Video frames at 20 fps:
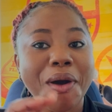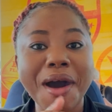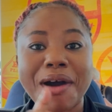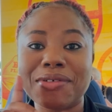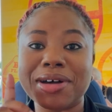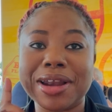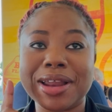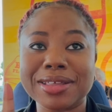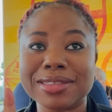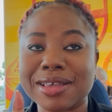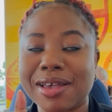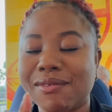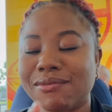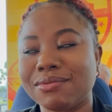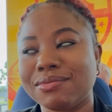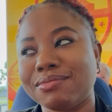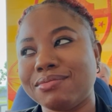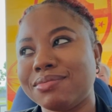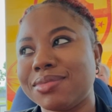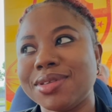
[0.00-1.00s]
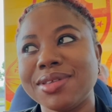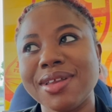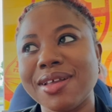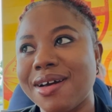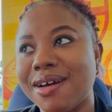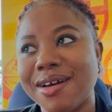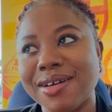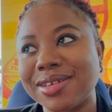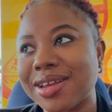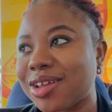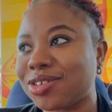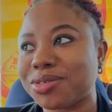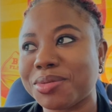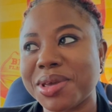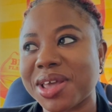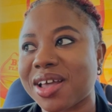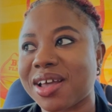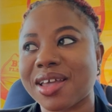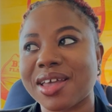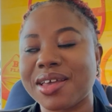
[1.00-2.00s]
have a lot of. No, not
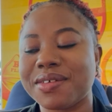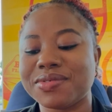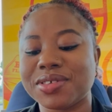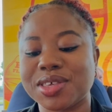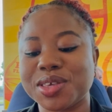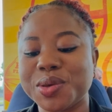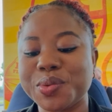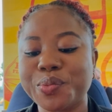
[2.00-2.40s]
Jamaica, KFC.